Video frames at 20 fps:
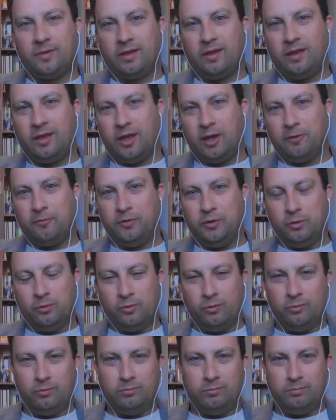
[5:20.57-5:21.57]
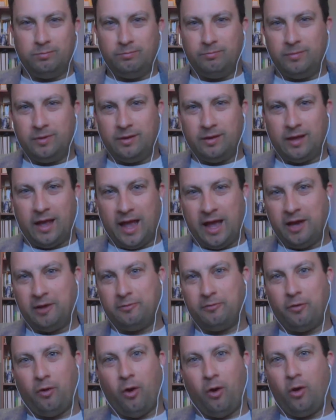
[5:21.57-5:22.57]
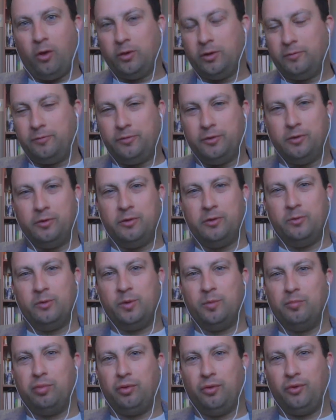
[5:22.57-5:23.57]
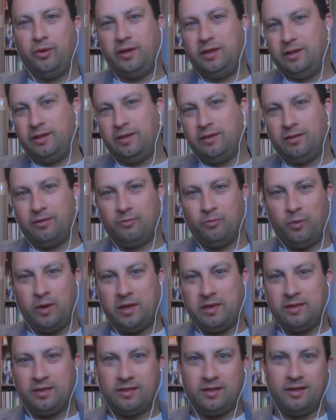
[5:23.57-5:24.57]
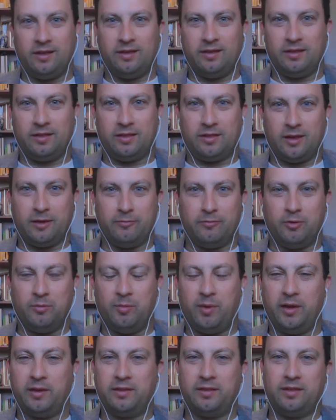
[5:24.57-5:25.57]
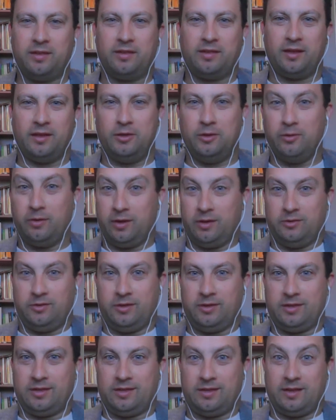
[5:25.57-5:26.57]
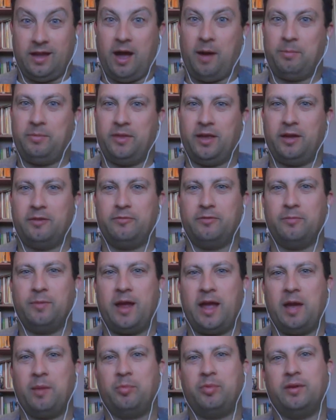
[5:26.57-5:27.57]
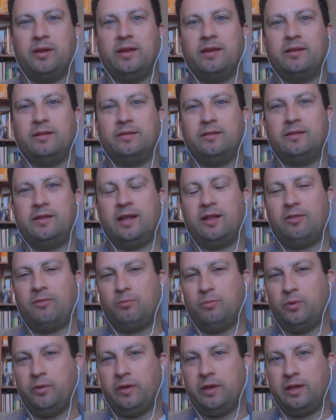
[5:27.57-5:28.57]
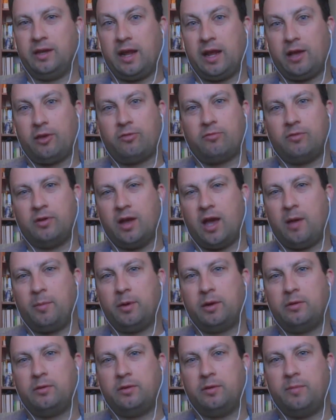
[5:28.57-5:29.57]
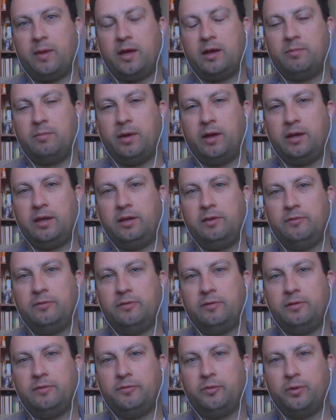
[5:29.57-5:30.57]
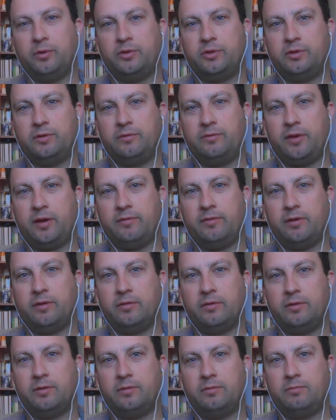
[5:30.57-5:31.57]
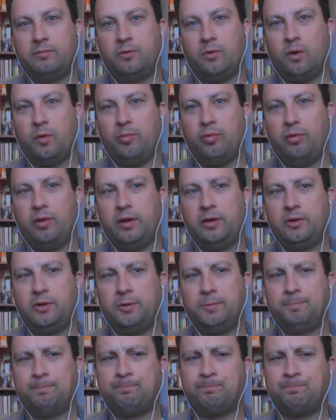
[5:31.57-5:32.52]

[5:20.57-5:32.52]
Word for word: if you have all of your new employees wasting several months and you can just stop that from happening that's really an astronomical amount of money for a fortune 500 corporation